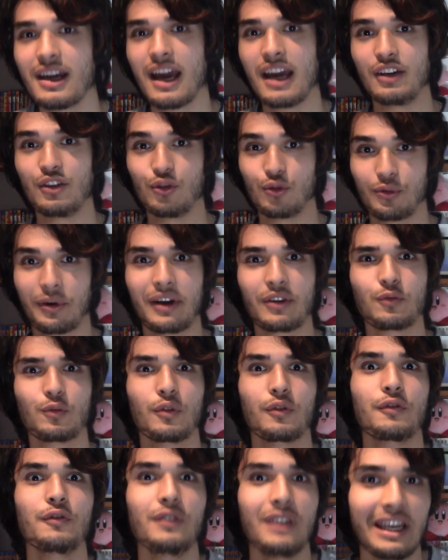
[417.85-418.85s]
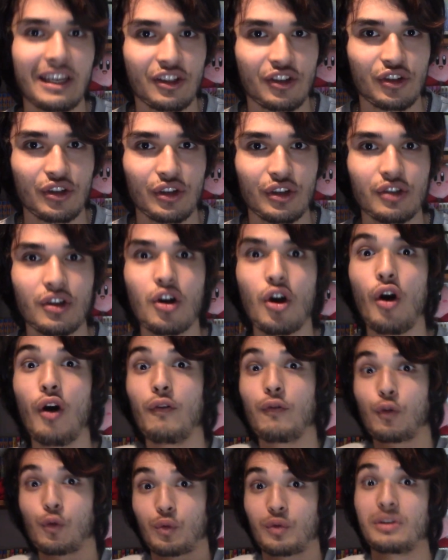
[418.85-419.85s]
a direct reflection
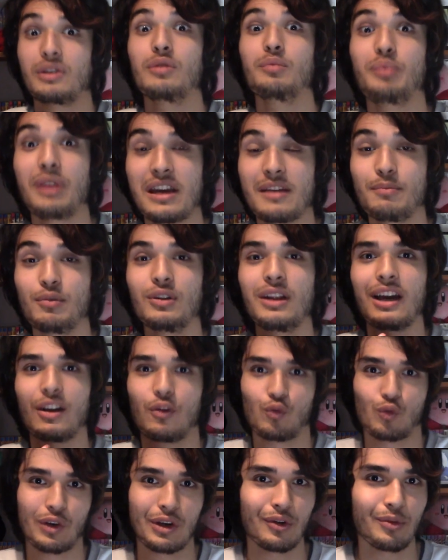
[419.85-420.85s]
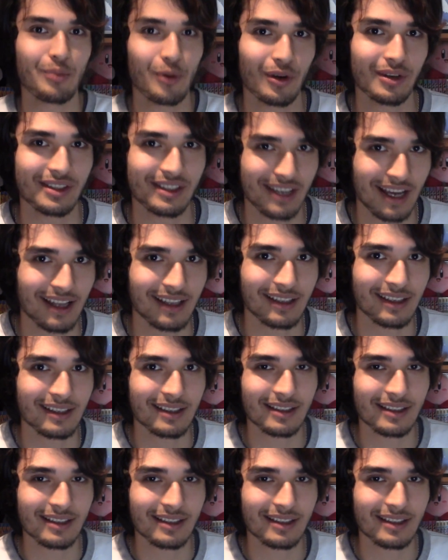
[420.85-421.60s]
of real people and real personalities.